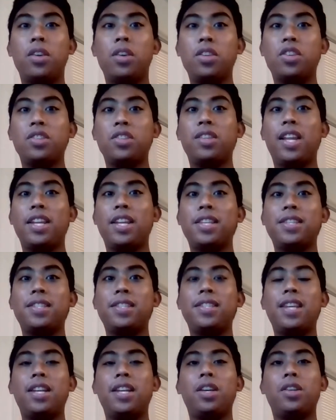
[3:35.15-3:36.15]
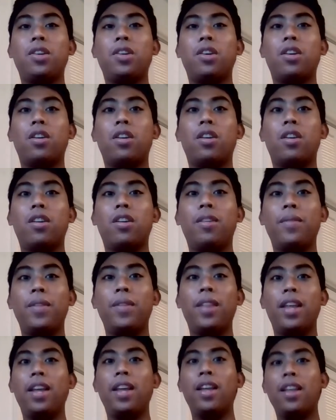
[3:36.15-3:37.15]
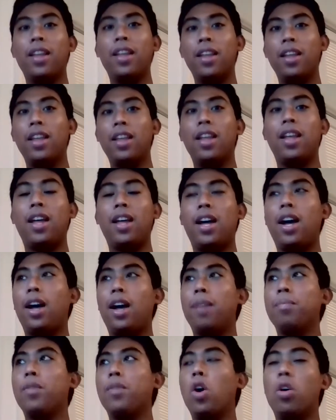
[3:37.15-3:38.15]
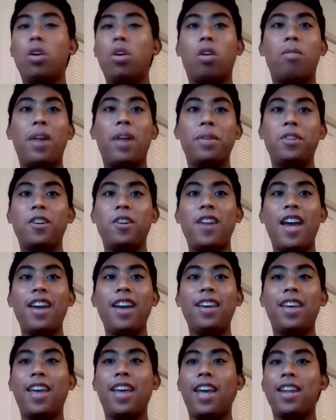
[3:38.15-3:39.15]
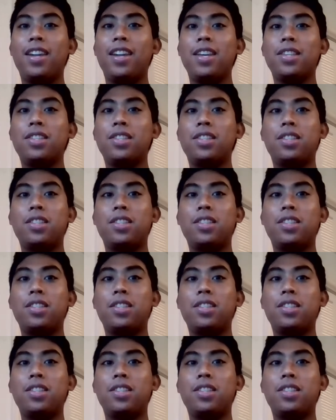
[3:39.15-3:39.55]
can just let it sit on your around your neck, and